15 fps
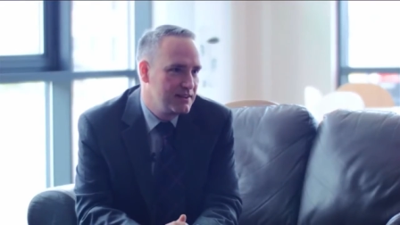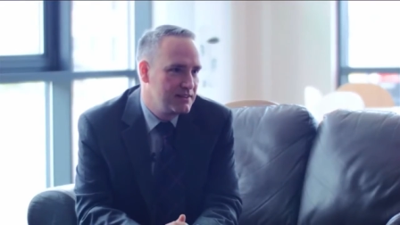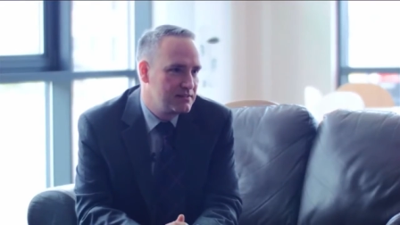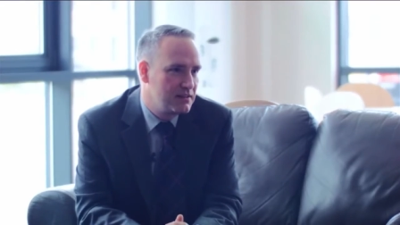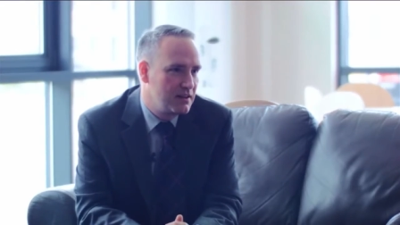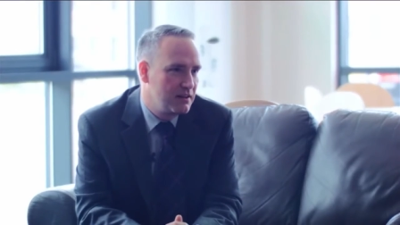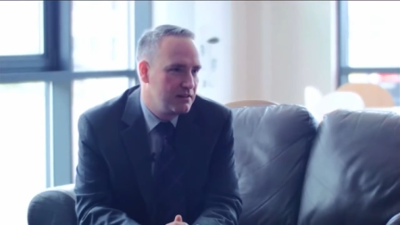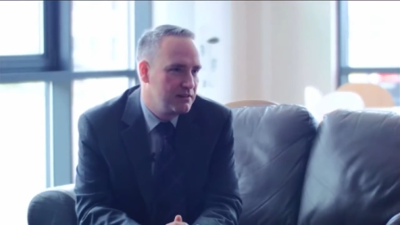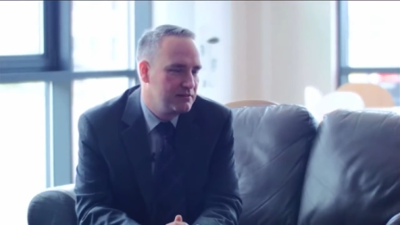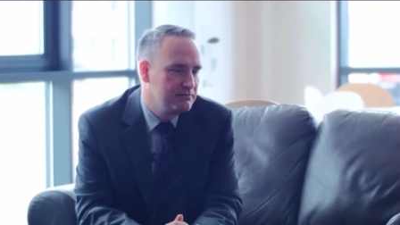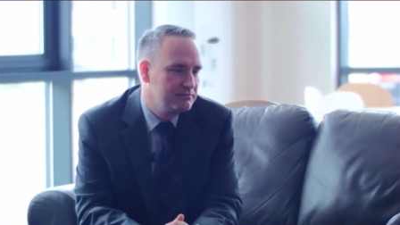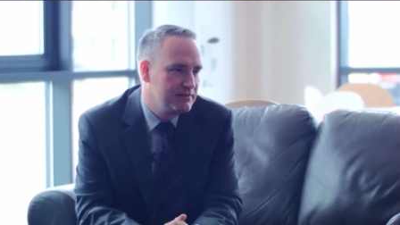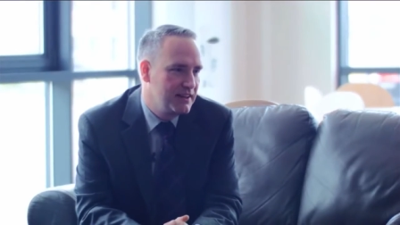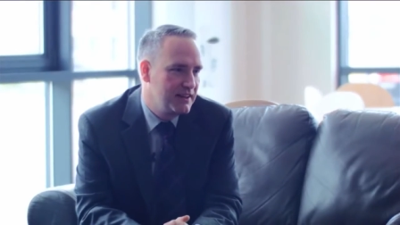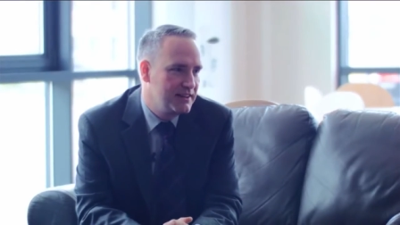So
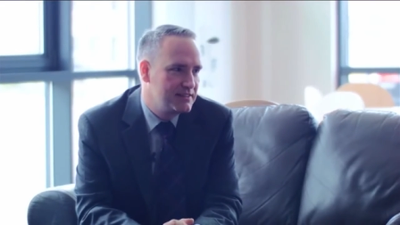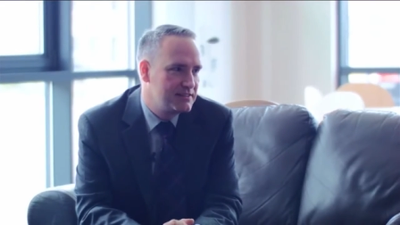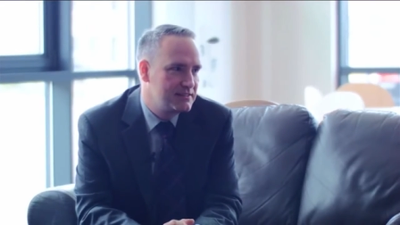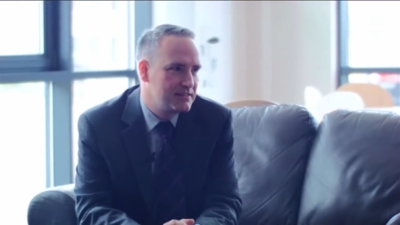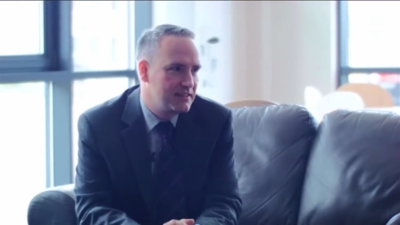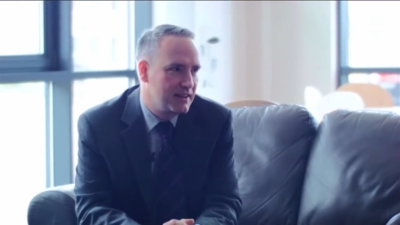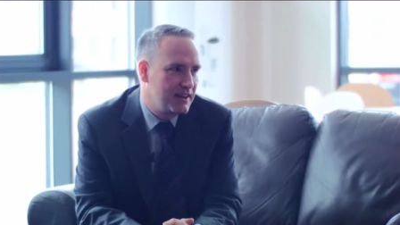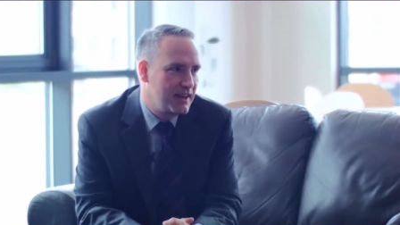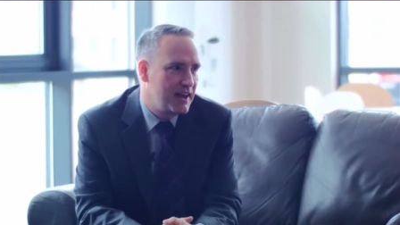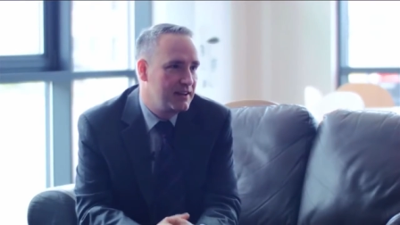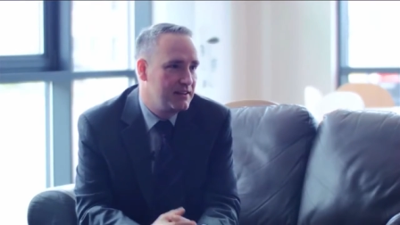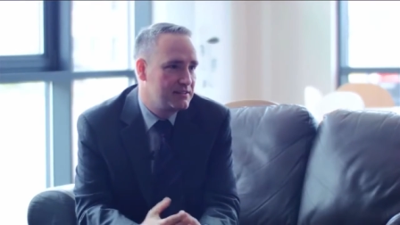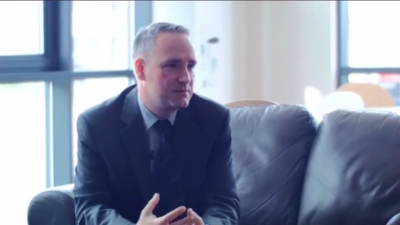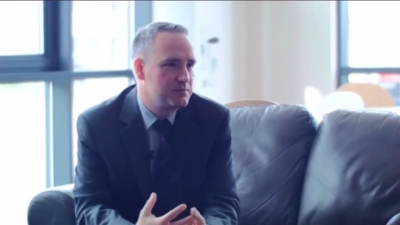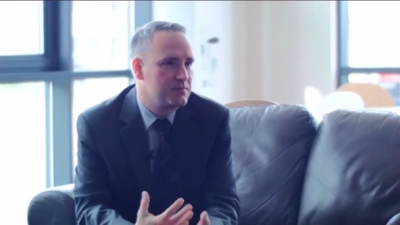it's, again,
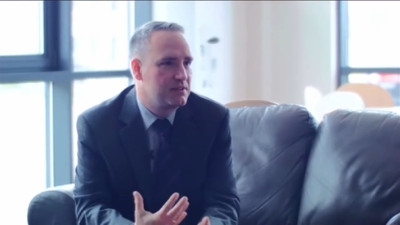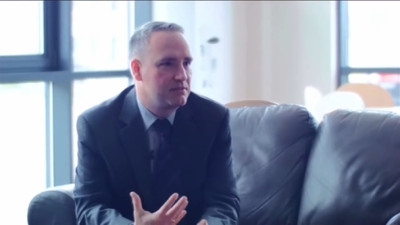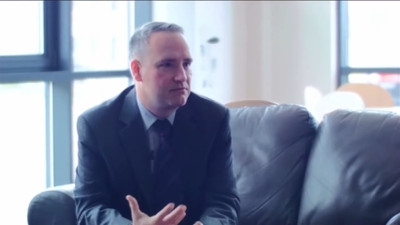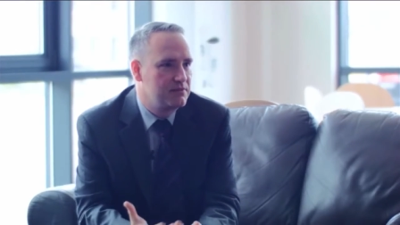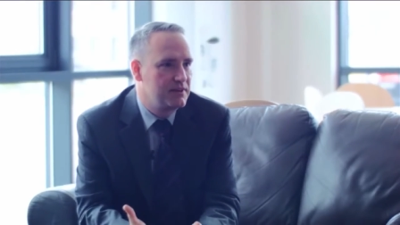it's something